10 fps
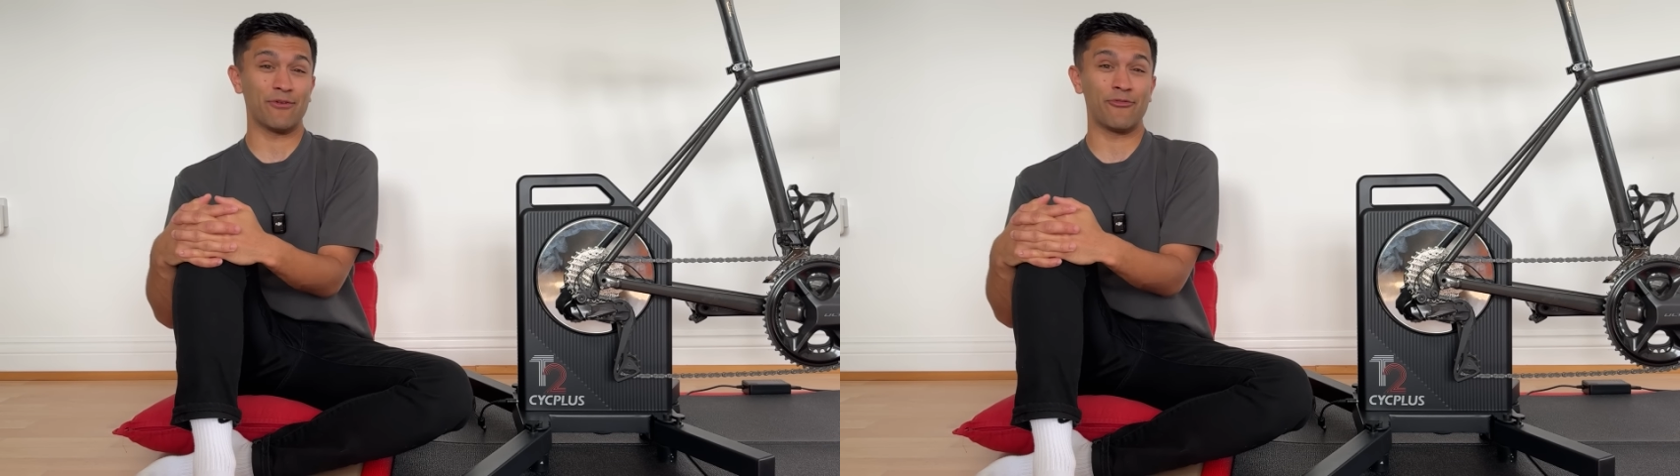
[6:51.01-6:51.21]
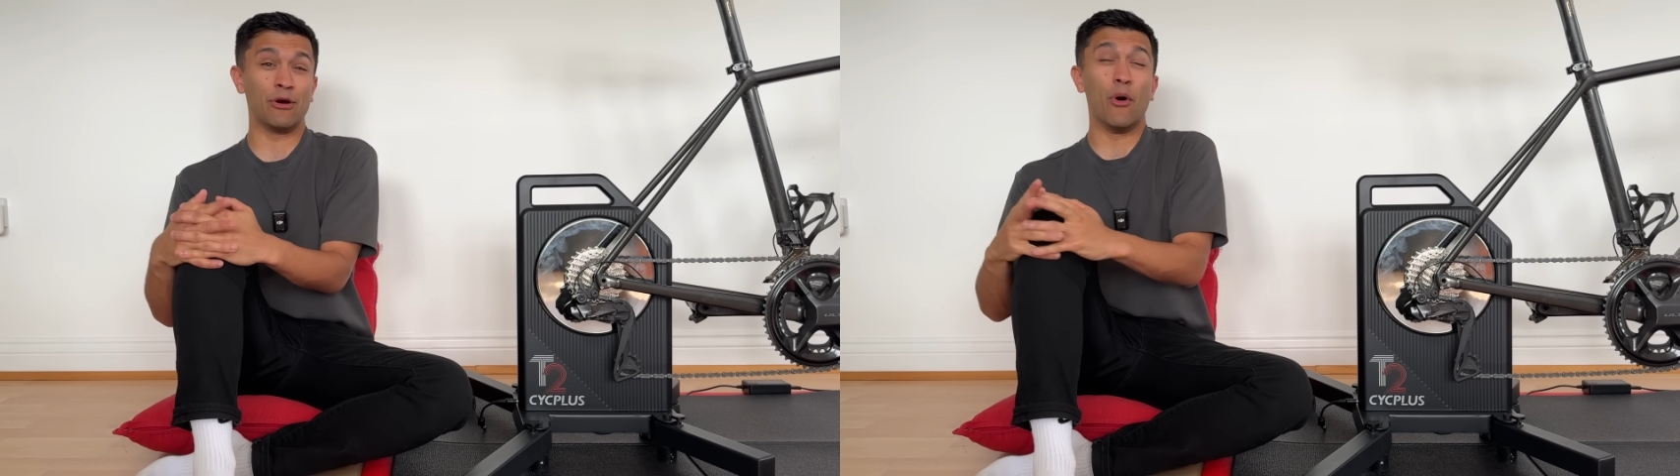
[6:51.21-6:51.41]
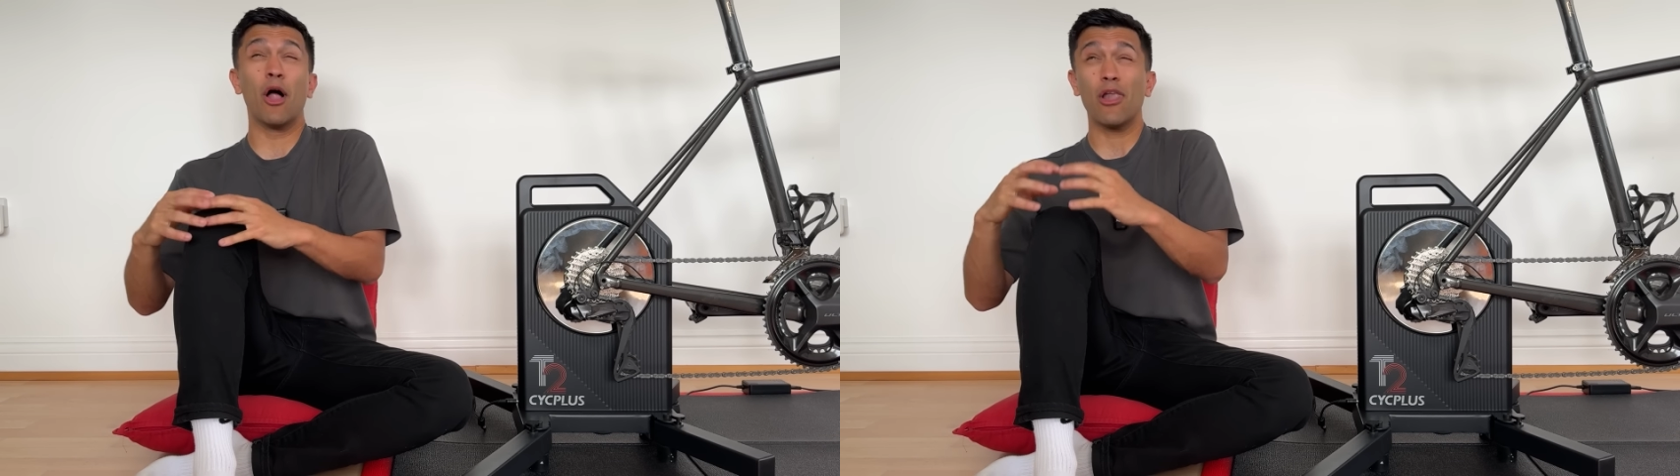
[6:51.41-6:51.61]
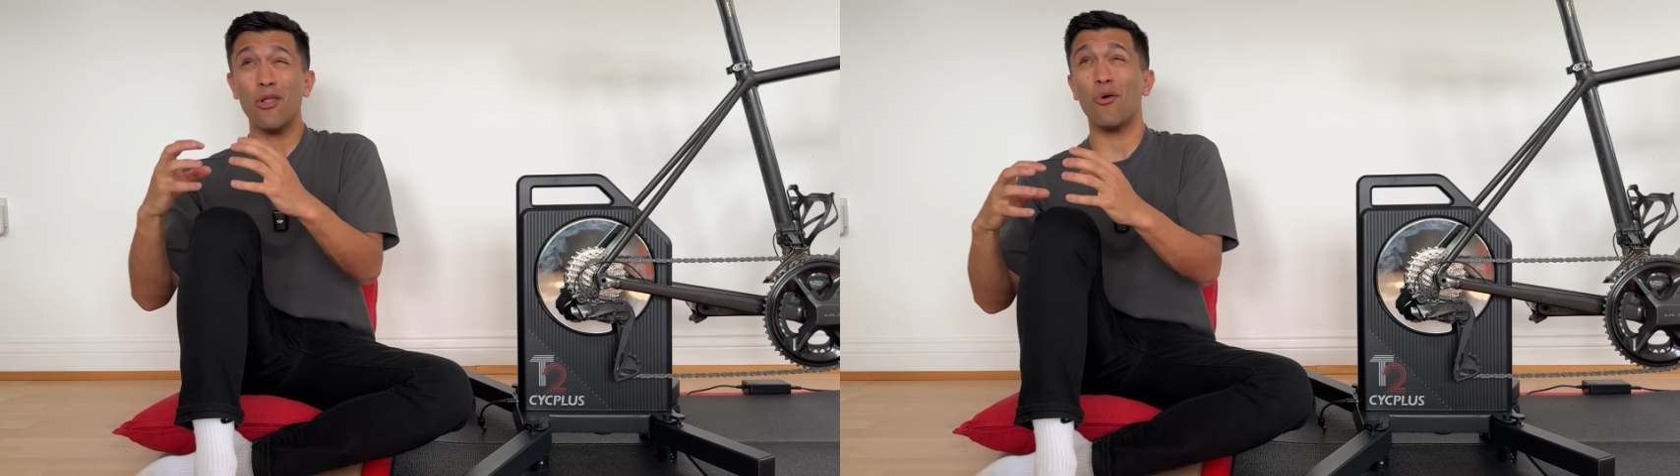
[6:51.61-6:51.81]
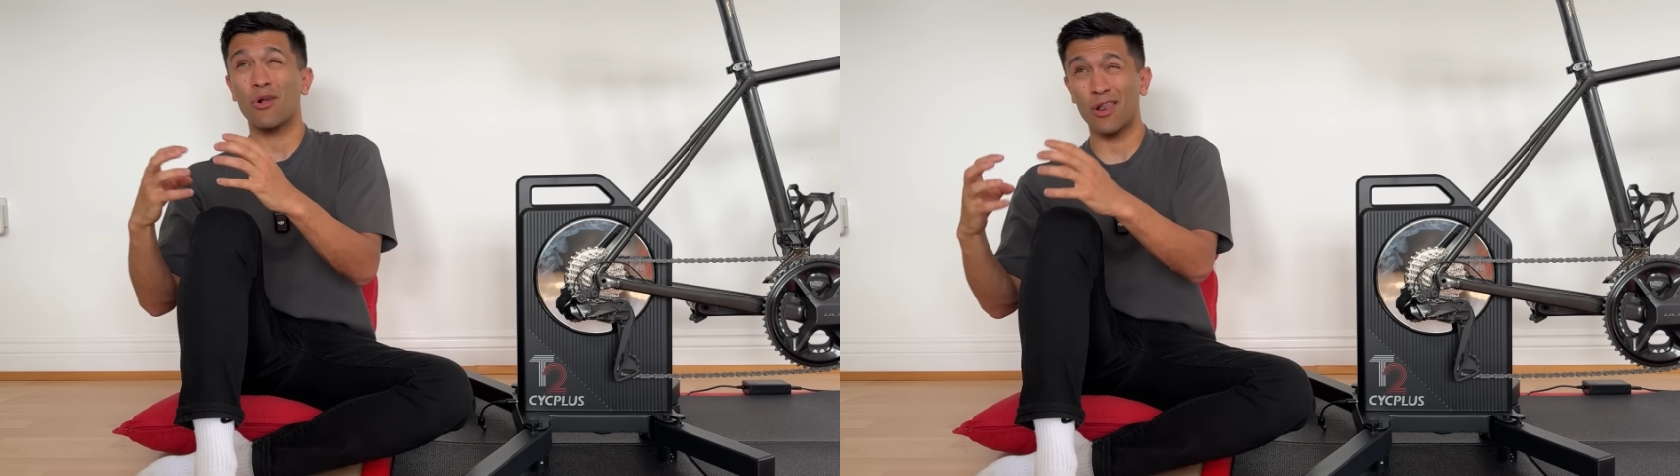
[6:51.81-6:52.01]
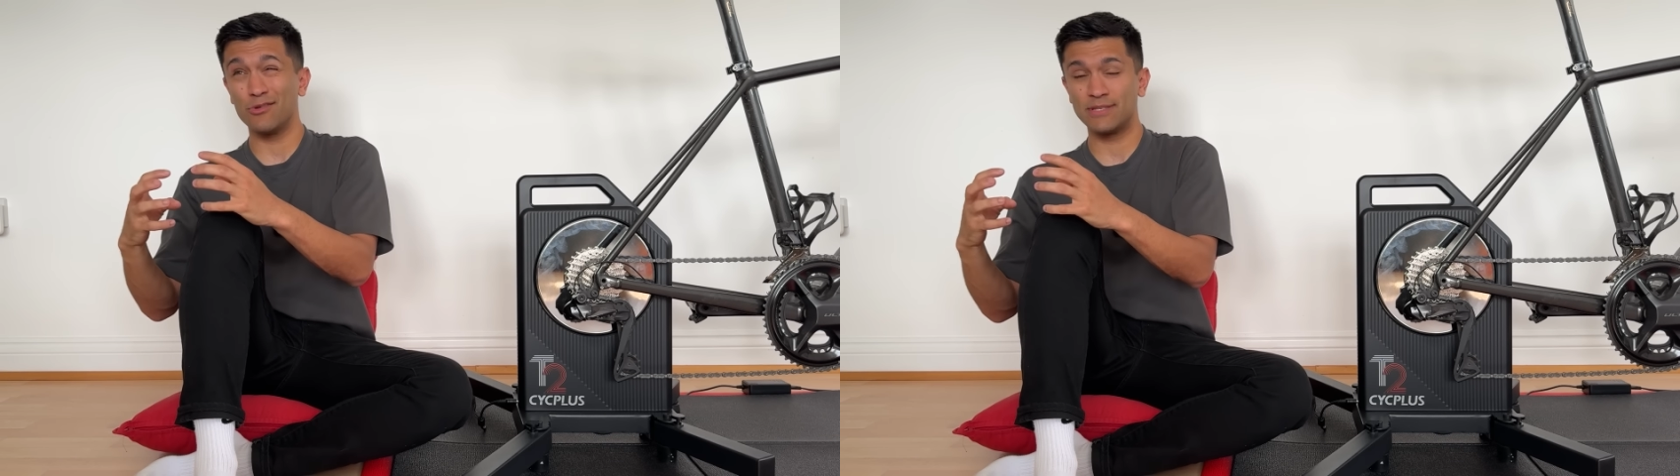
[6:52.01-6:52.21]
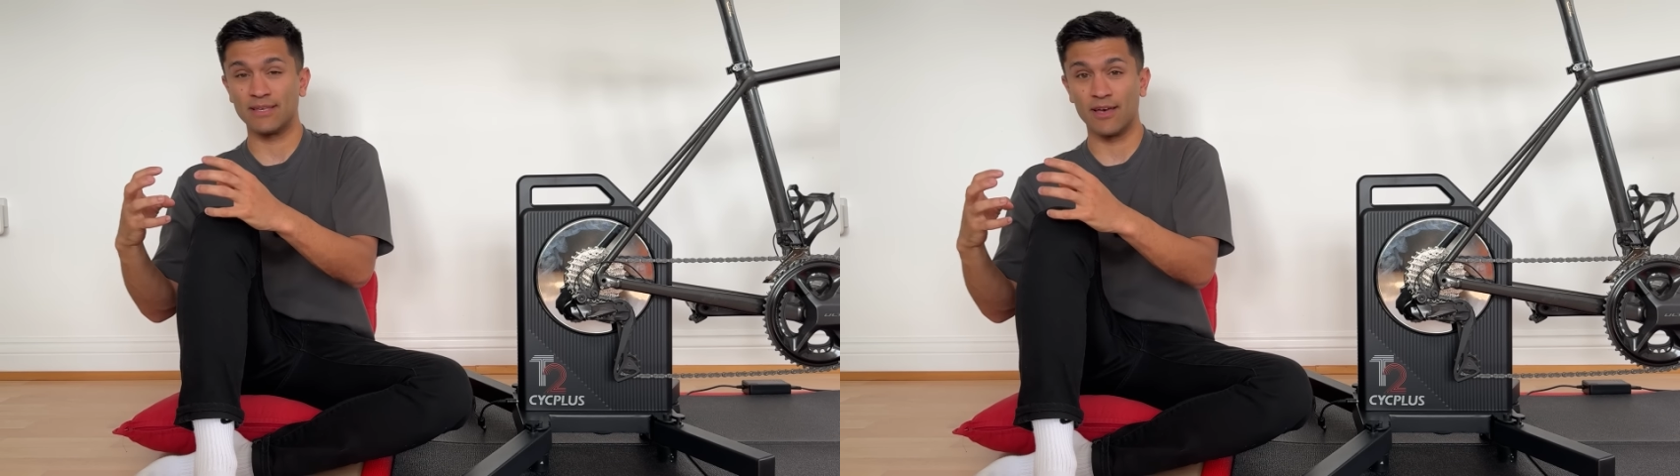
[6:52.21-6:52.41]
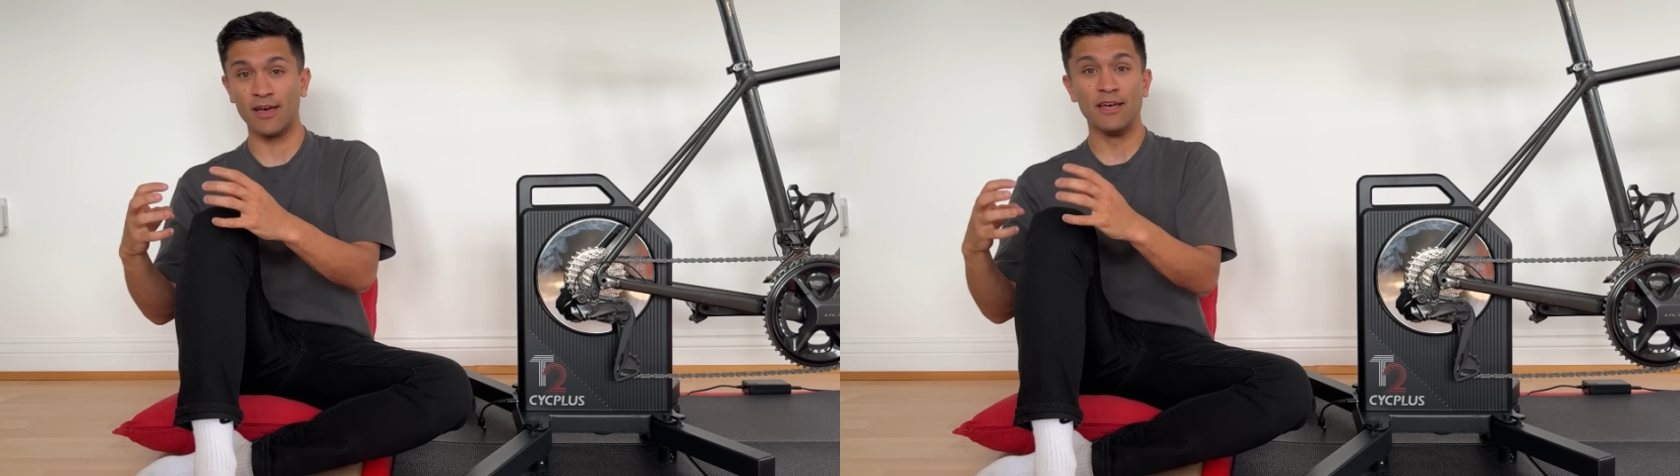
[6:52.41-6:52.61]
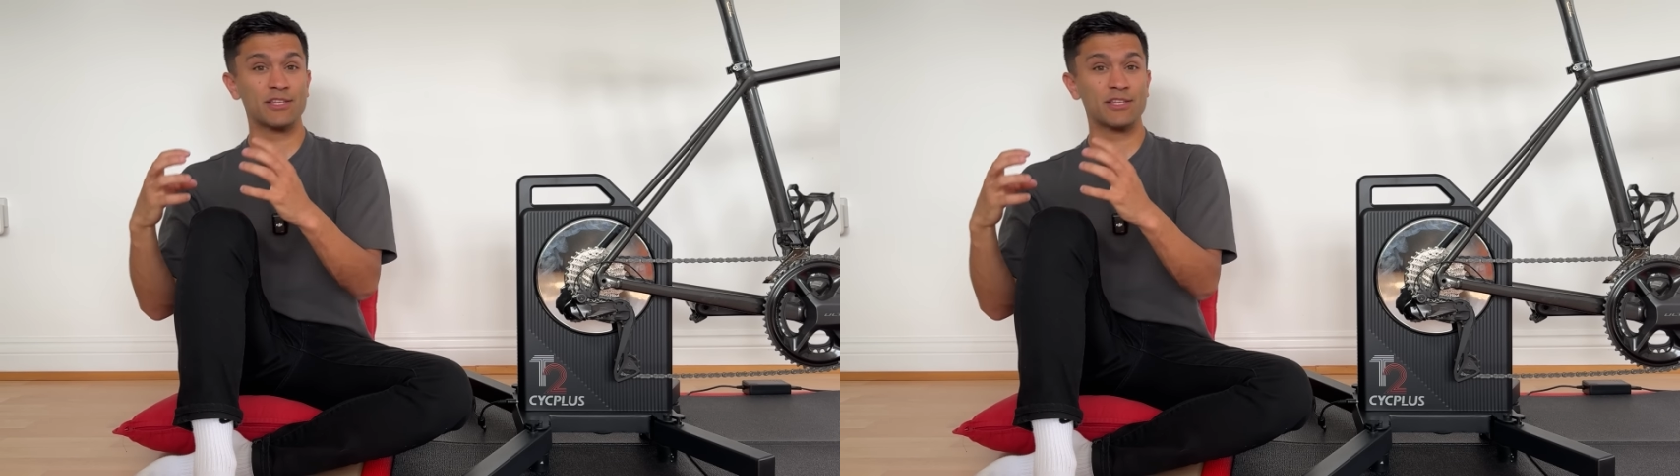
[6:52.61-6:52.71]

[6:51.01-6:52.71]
feel a lot closer